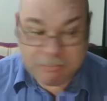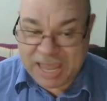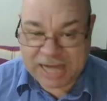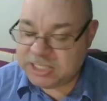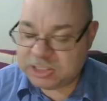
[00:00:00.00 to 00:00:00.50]

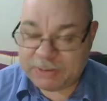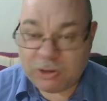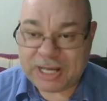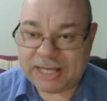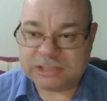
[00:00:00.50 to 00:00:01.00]
Any
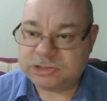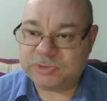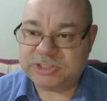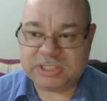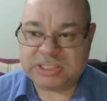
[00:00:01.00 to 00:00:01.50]
spellcaster
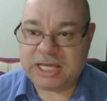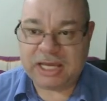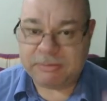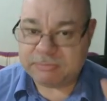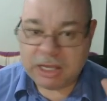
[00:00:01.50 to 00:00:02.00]
is the
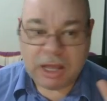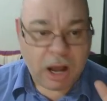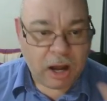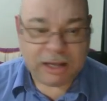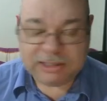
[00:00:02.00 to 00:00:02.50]
same.
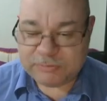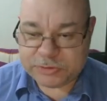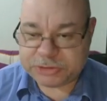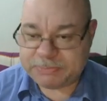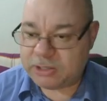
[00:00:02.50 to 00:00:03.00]
High-level
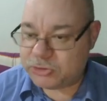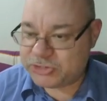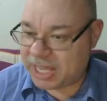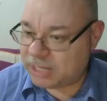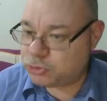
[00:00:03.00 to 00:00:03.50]
spells
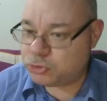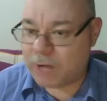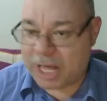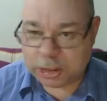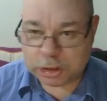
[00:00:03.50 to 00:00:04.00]
can
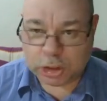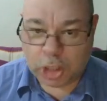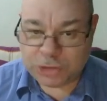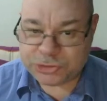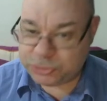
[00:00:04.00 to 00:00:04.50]
do a
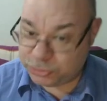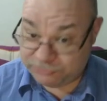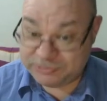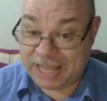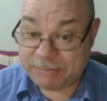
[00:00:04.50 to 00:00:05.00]
lot
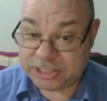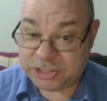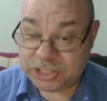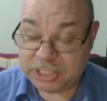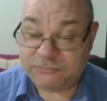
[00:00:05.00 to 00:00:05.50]
of
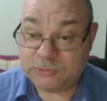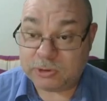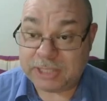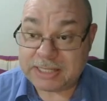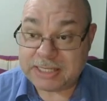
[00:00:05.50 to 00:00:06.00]
damage if you're
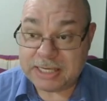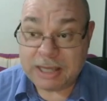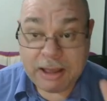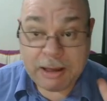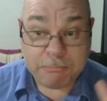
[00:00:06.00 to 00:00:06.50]
lucky,
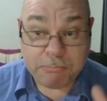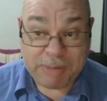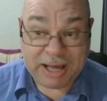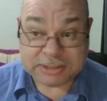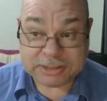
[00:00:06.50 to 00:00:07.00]

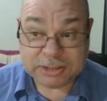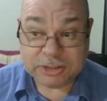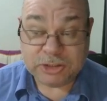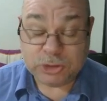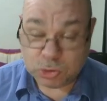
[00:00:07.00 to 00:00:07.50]
but
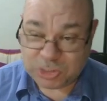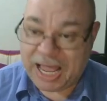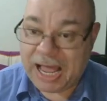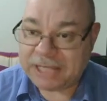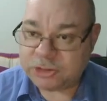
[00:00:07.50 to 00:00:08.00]
you
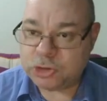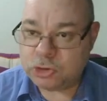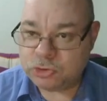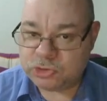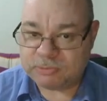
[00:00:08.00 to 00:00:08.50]
can't
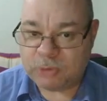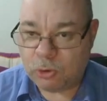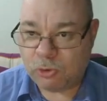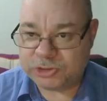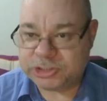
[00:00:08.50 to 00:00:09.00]
use them
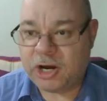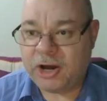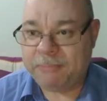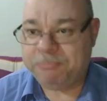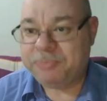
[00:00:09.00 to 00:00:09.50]
all the
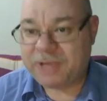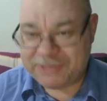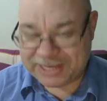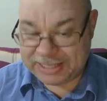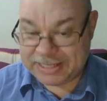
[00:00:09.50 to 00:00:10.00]
time.
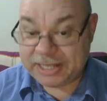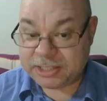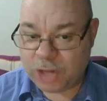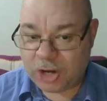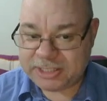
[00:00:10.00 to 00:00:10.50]
The Kinetic
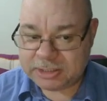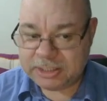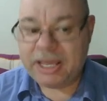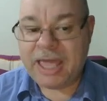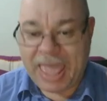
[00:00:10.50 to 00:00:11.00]
Knight,
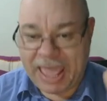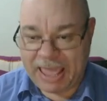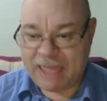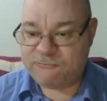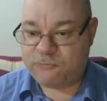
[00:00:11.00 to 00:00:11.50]

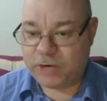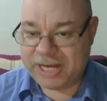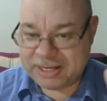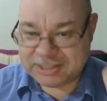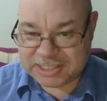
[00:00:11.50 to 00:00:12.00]

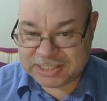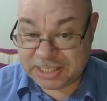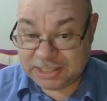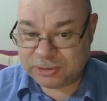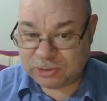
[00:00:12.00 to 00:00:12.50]
every
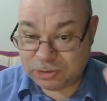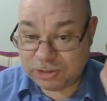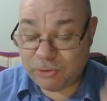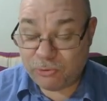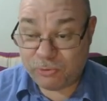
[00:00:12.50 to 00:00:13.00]
single
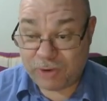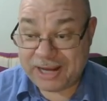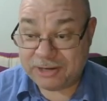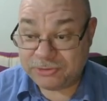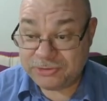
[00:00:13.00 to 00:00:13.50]

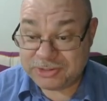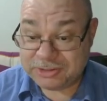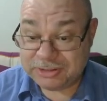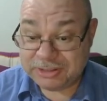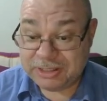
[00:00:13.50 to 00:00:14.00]
round,
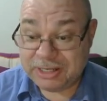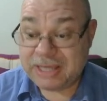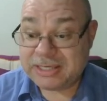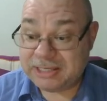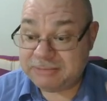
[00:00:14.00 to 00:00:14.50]

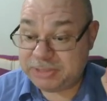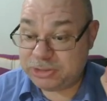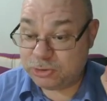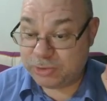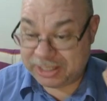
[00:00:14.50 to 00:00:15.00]
can be
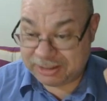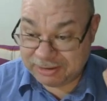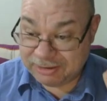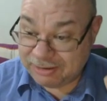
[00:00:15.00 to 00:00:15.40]
doing